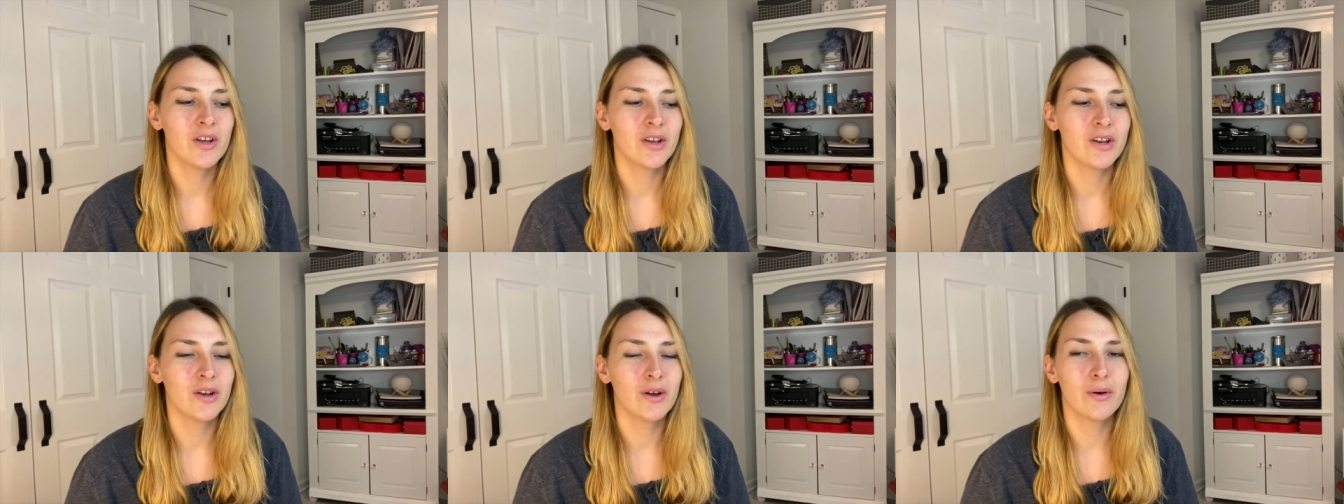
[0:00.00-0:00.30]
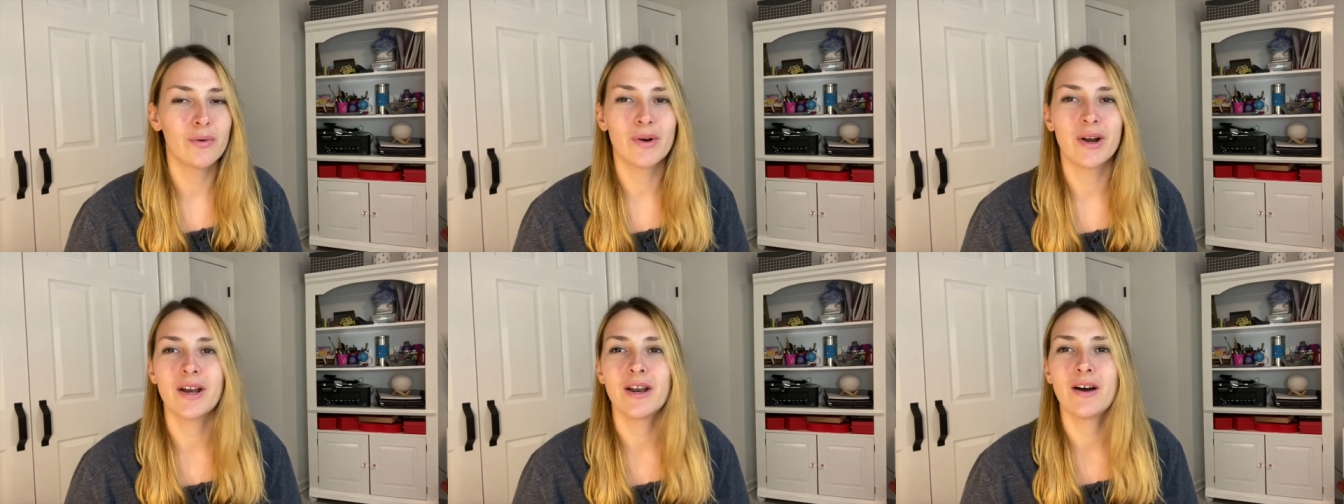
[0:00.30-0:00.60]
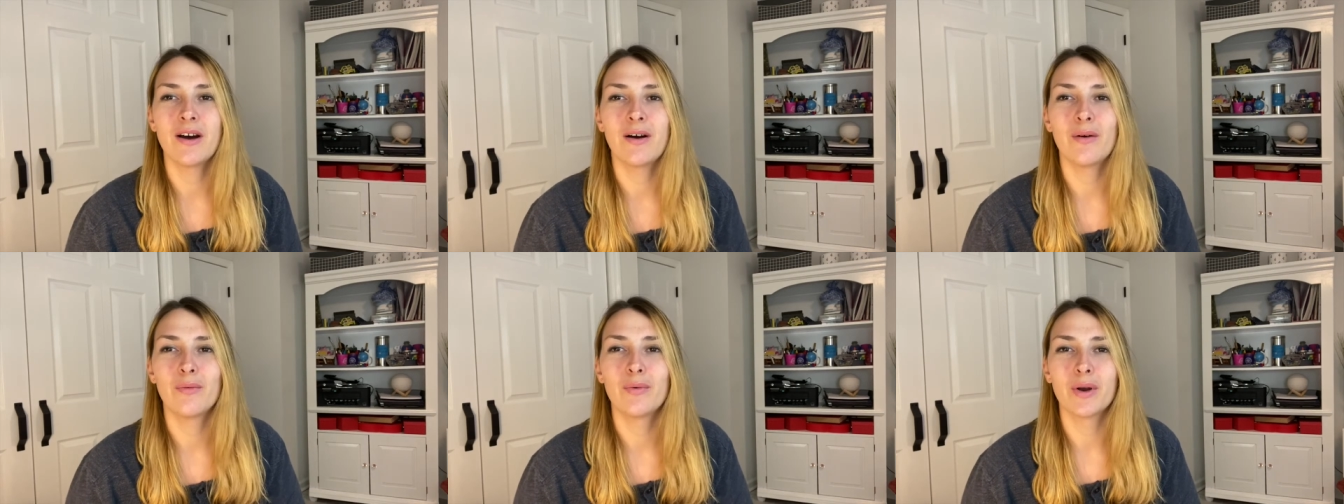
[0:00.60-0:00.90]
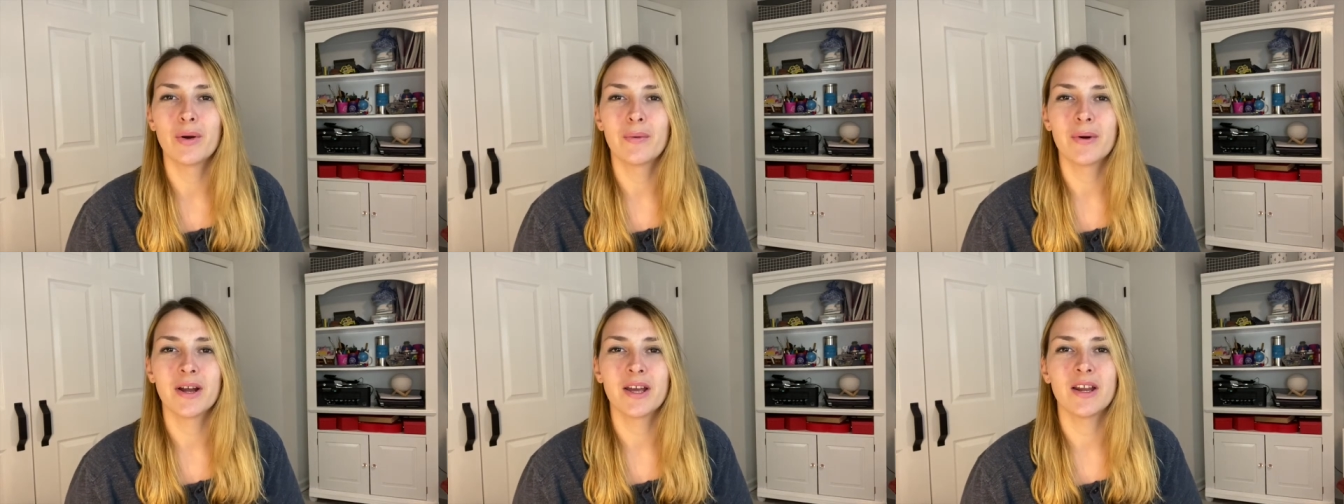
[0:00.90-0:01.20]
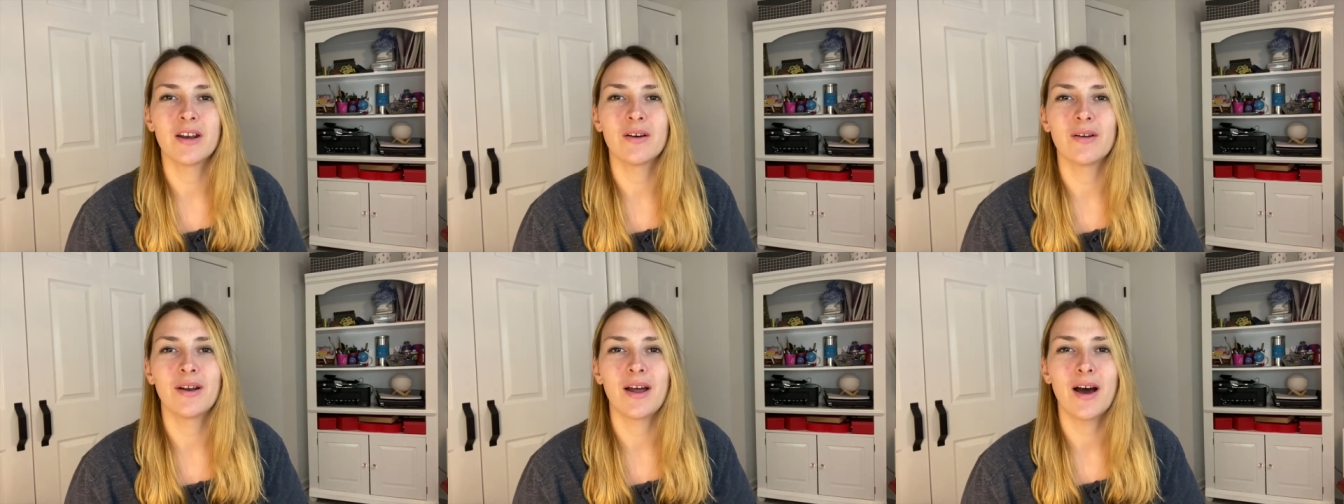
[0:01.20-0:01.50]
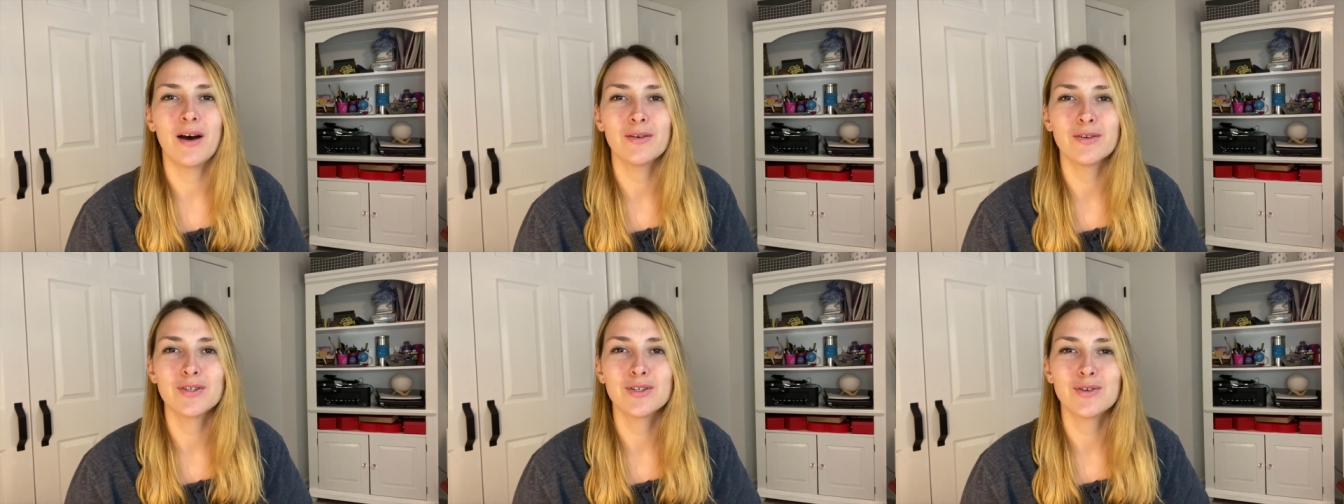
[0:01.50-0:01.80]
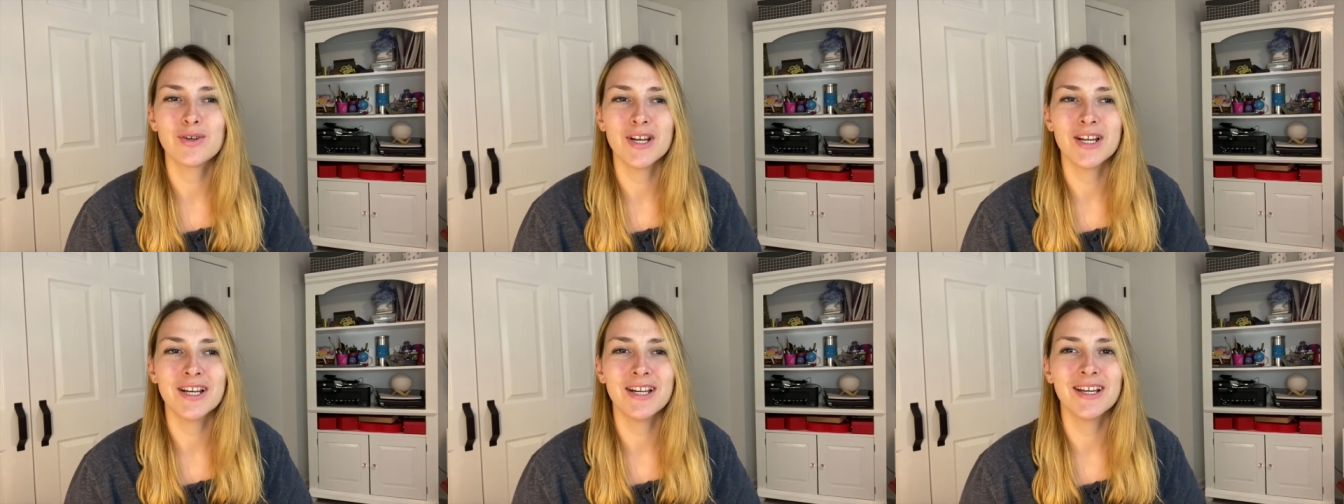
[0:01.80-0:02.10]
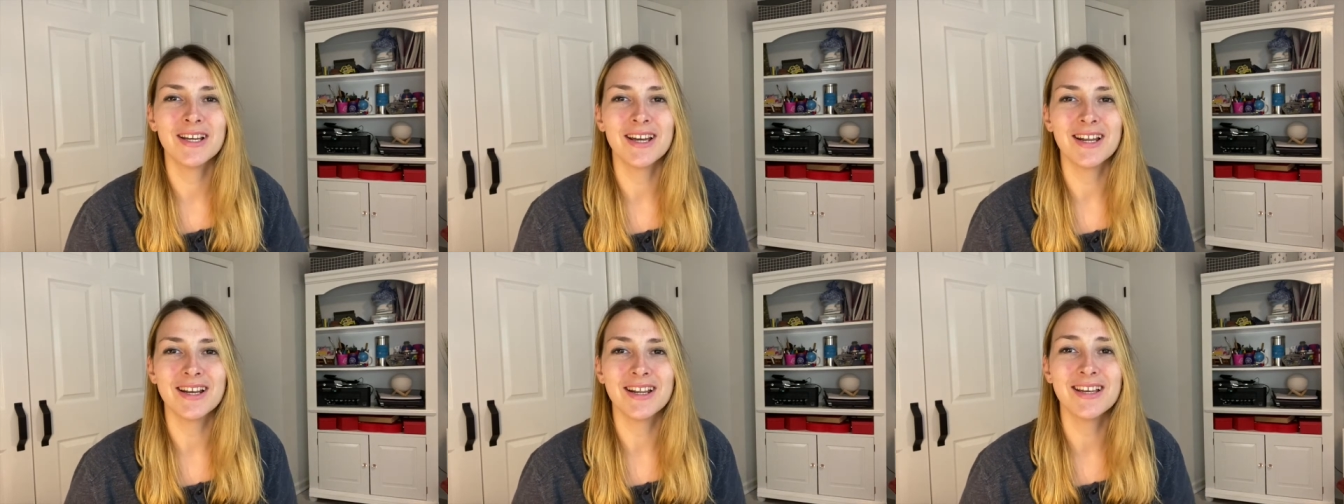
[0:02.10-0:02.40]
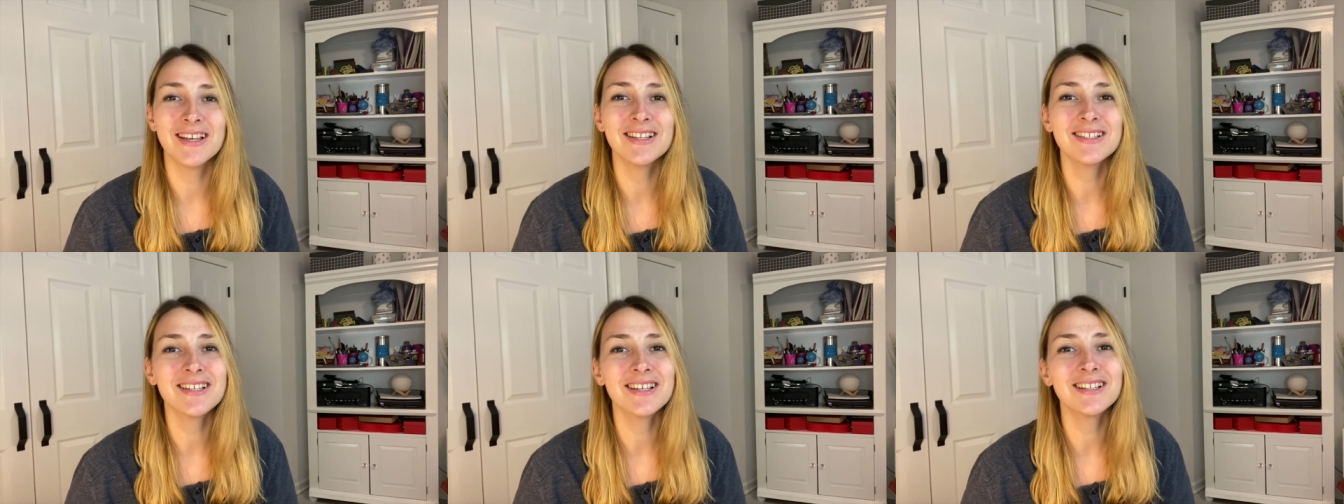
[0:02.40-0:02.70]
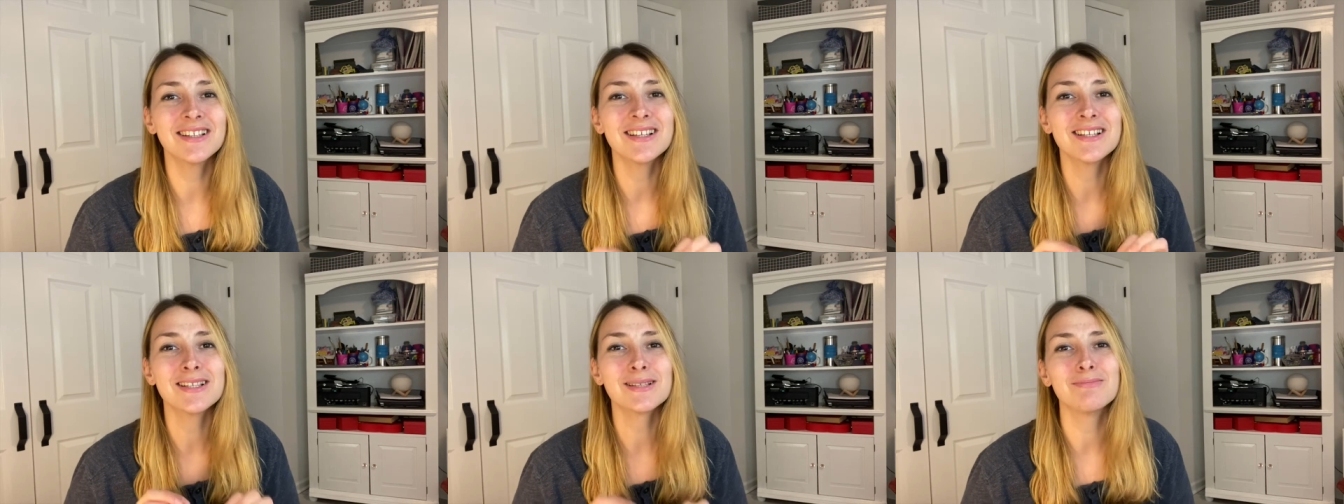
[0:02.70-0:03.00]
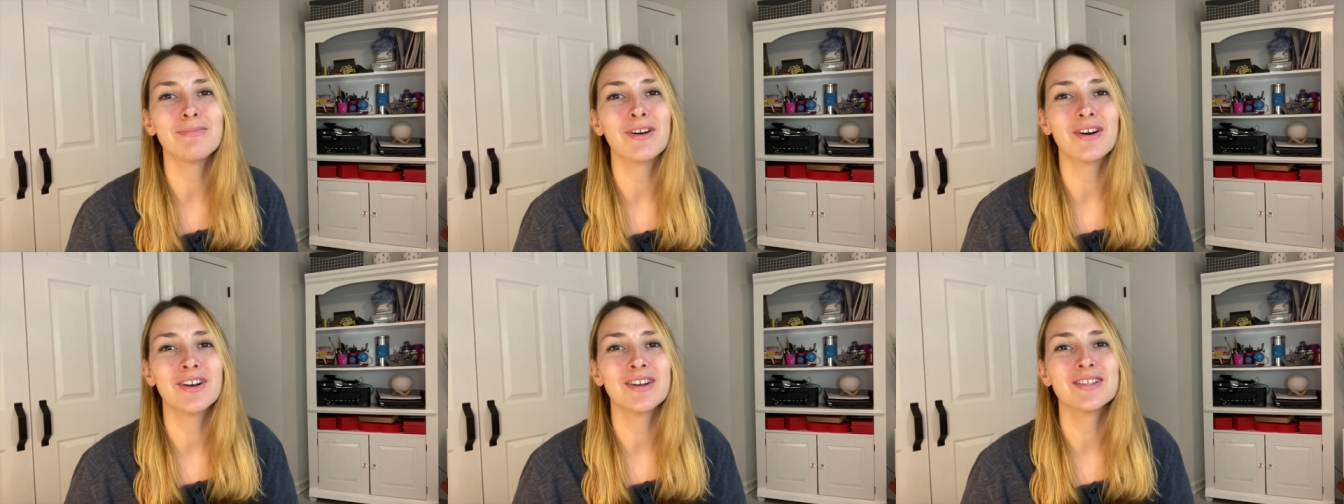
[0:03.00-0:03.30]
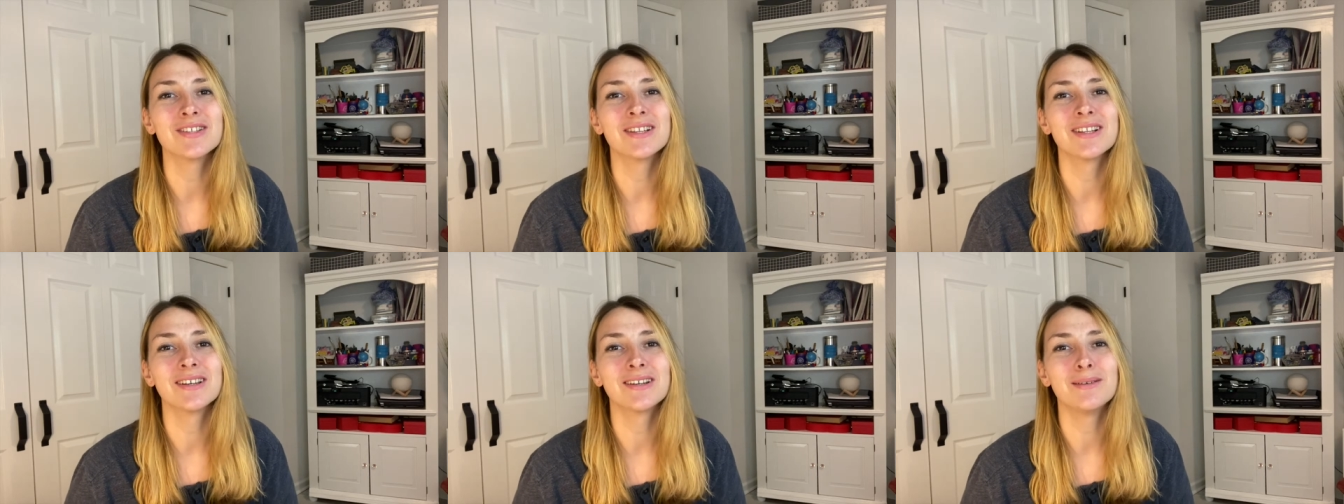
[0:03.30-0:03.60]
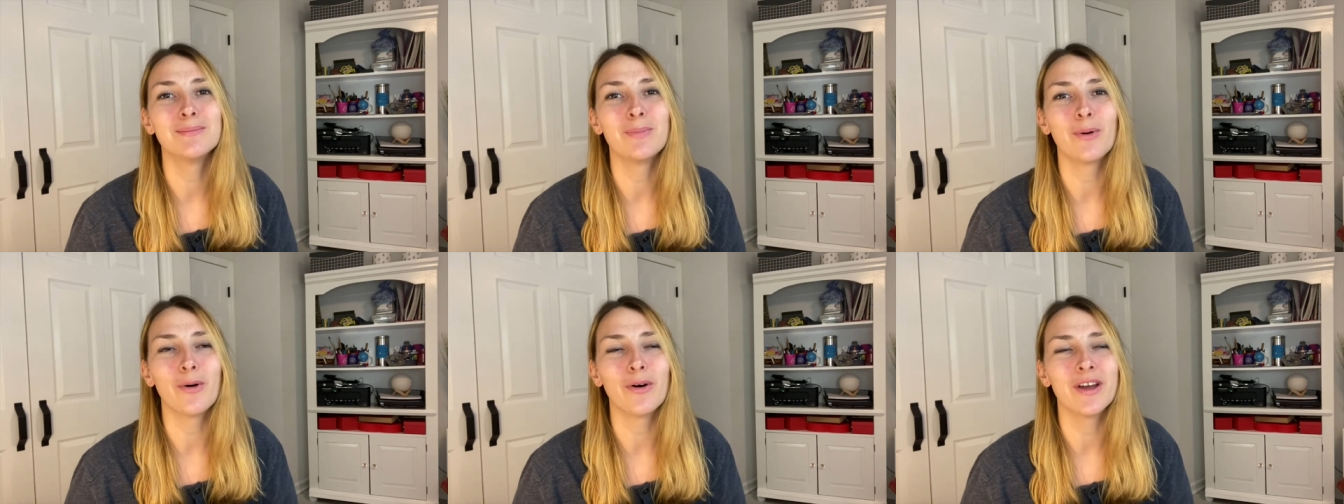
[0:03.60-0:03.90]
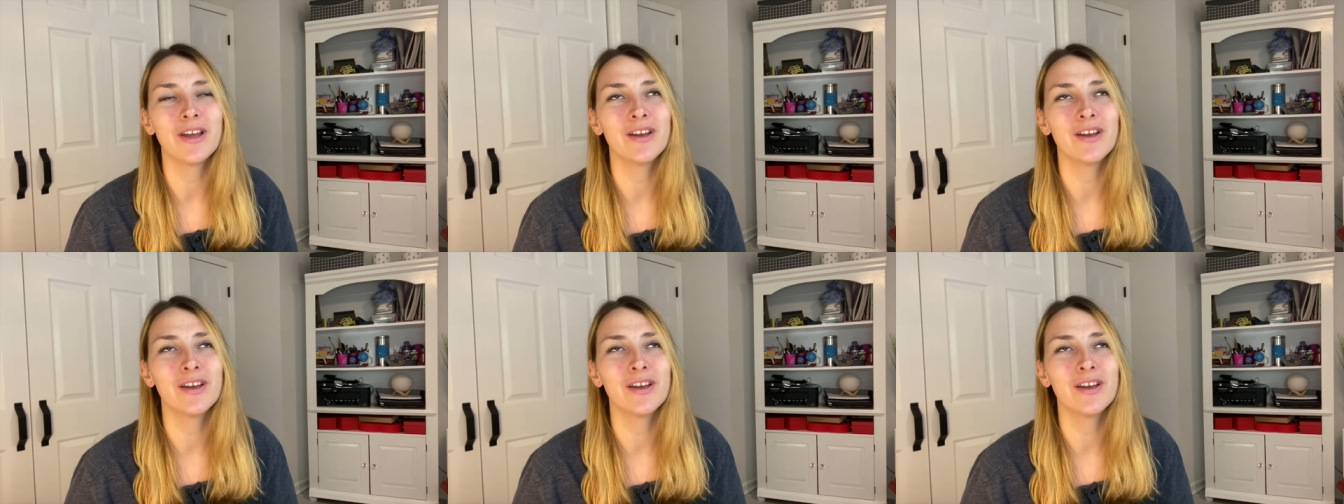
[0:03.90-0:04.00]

you know, right now we're working on house training, and he's like the smartest little boy.